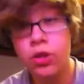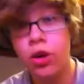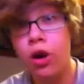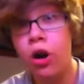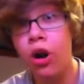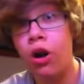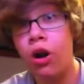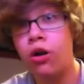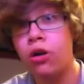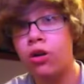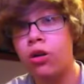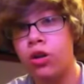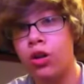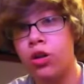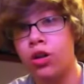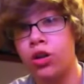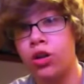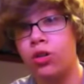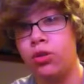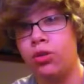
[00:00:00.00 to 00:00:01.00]
hard
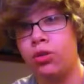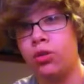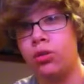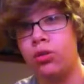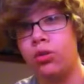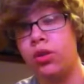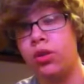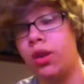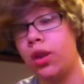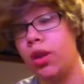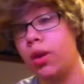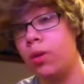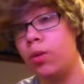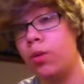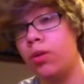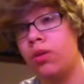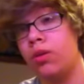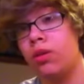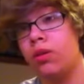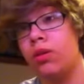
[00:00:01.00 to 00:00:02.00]
on you. They
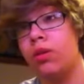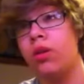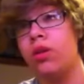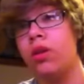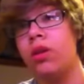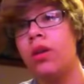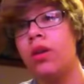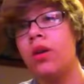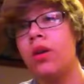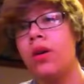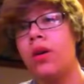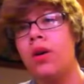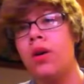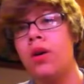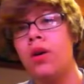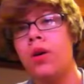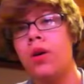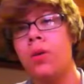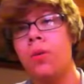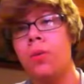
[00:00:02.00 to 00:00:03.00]
will
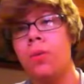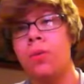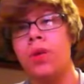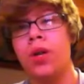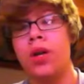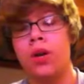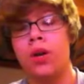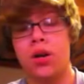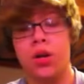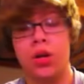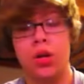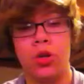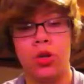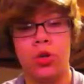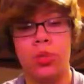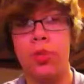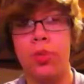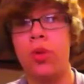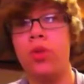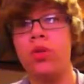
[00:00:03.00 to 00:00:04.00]
pick on
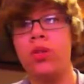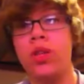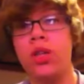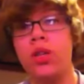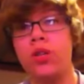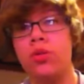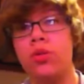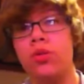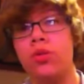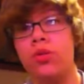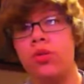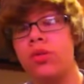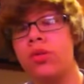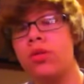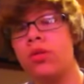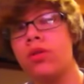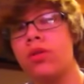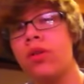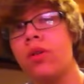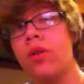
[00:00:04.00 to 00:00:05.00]
you, bully you,
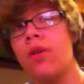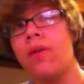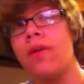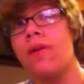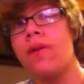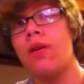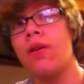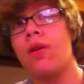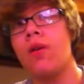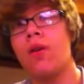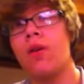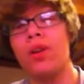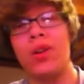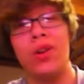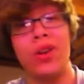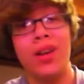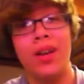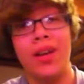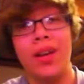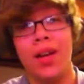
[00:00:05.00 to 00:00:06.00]
call
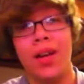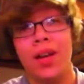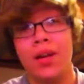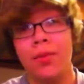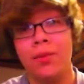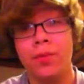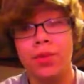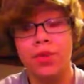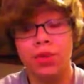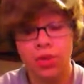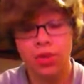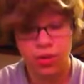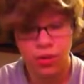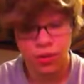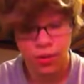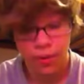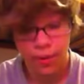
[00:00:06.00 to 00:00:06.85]
you names,